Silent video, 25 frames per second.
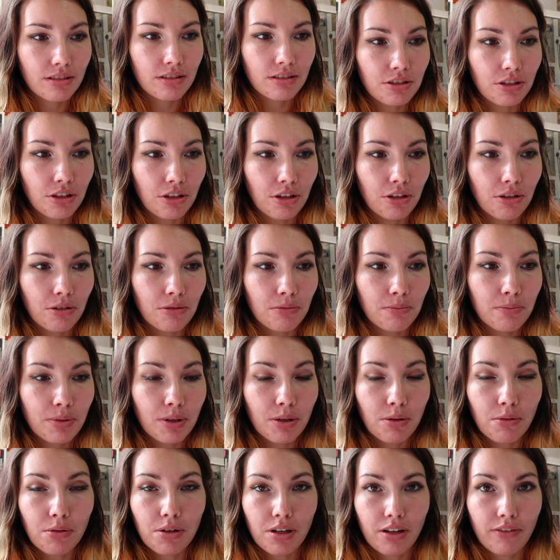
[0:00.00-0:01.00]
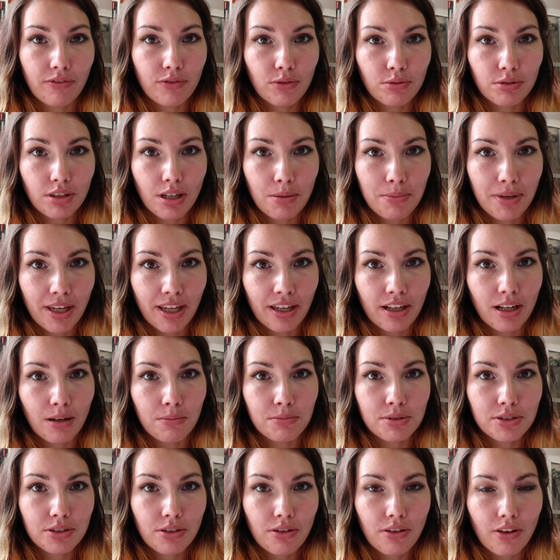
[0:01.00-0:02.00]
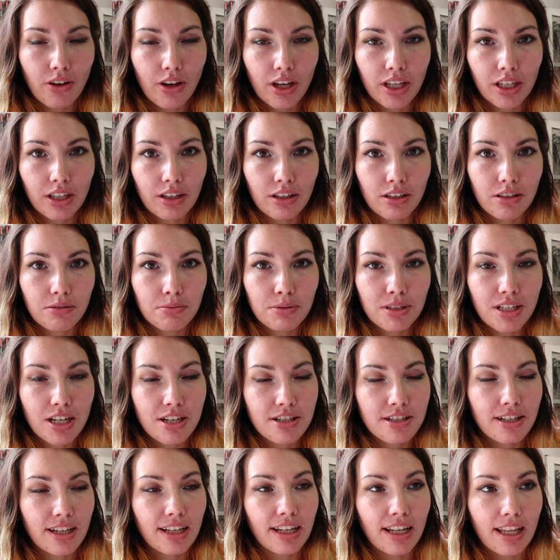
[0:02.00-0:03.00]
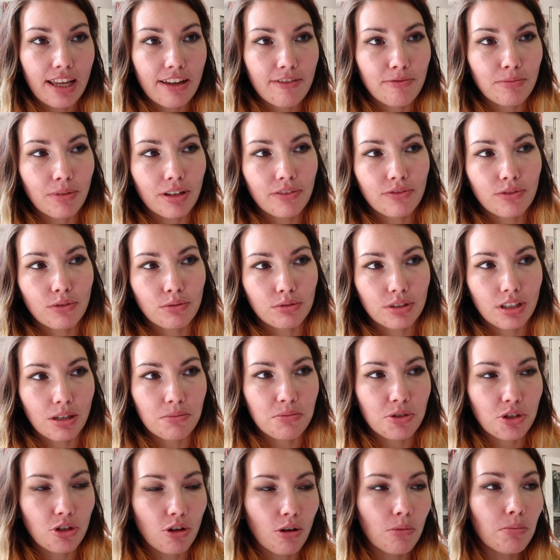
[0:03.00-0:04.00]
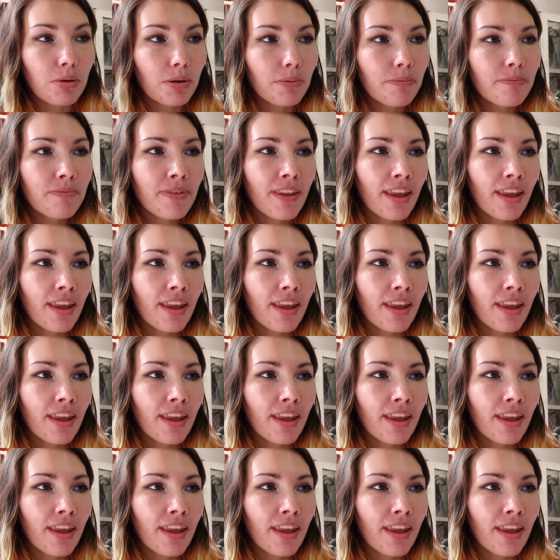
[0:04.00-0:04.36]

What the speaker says: to build a full-time income so that I could potentially leave my full-time job.